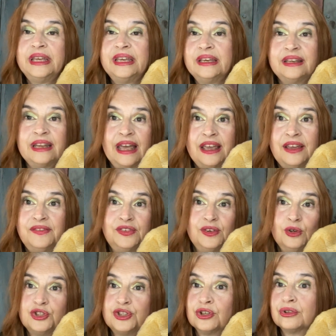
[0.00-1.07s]
in a
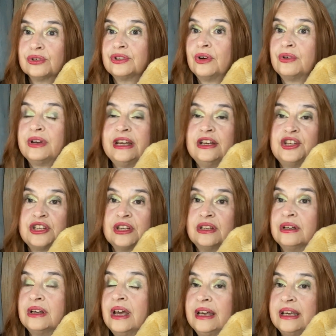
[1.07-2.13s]
future
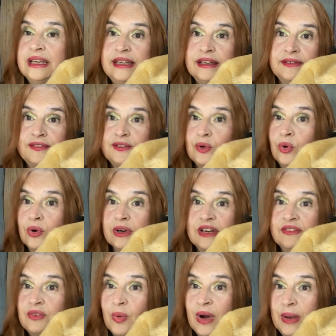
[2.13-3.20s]
donation, gift, or
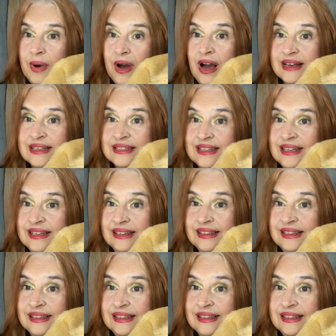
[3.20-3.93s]
giveaway box.